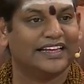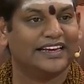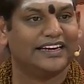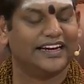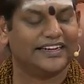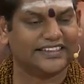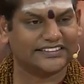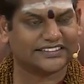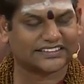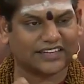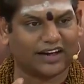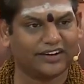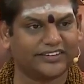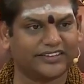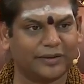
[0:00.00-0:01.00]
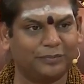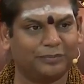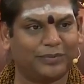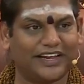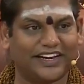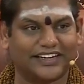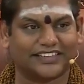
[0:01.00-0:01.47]
Let us
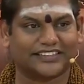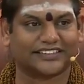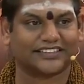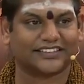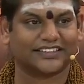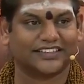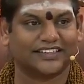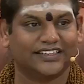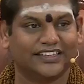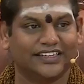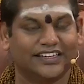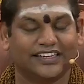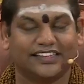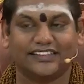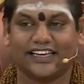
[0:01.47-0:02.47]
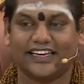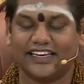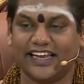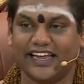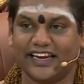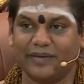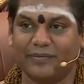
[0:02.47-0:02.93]
contemplate the
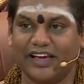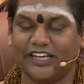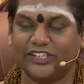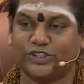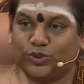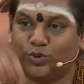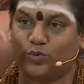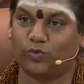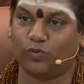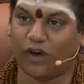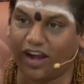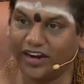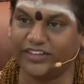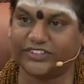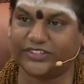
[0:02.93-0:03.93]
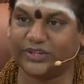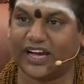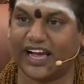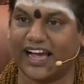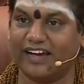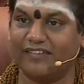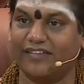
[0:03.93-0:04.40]
inner image you want to
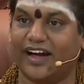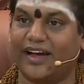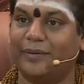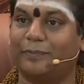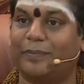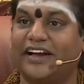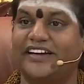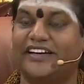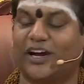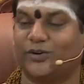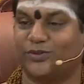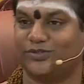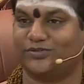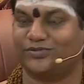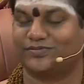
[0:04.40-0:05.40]
have and pen down.